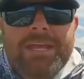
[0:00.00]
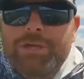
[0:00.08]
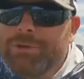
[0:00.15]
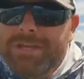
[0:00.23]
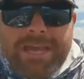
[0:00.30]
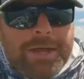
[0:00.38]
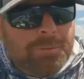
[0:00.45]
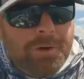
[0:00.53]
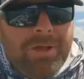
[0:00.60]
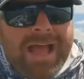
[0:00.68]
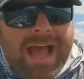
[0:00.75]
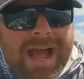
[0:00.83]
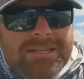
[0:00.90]
You can get
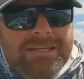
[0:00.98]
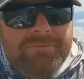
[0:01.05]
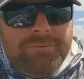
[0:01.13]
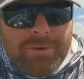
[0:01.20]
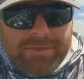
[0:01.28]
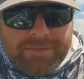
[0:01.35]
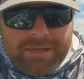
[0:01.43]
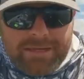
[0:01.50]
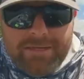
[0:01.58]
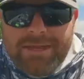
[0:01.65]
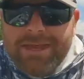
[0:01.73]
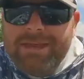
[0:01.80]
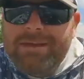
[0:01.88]
real active with it,
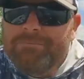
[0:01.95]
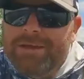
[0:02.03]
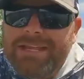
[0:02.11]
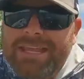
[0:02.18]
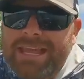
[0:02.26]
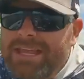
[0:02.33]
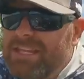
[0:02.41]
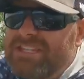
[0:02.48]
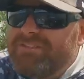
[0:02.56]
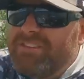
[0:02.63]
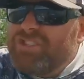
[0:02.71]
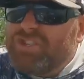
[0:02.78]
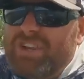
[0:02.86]
but again, these
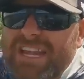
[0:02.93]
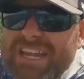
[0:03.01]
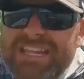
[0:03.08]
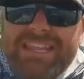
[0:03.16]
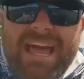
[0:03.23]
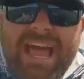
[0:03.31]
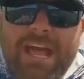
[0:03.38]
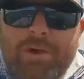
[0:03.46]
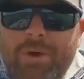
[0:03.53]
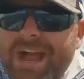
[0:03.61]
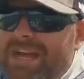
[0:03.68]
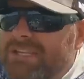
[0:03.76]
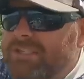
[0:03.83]
fish are in that
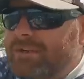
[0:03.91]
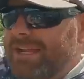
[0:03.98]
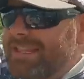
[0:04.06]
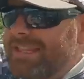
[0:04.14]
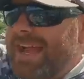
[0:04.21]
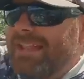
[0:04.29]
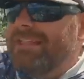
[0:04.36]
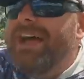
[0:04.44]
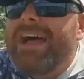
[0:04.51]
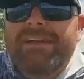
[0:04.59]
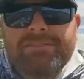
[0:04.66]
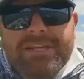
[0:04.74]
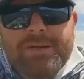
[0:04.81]
grass. They're in that
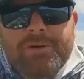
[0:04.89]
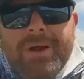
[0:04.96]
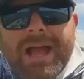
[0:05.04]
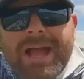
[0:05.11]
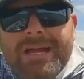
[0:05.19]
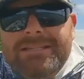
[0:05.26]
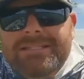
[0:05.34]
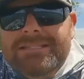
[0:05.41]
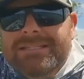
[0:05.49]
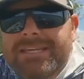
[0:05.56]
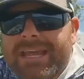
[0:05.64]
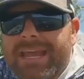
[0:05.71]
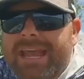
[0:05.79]
lively grass.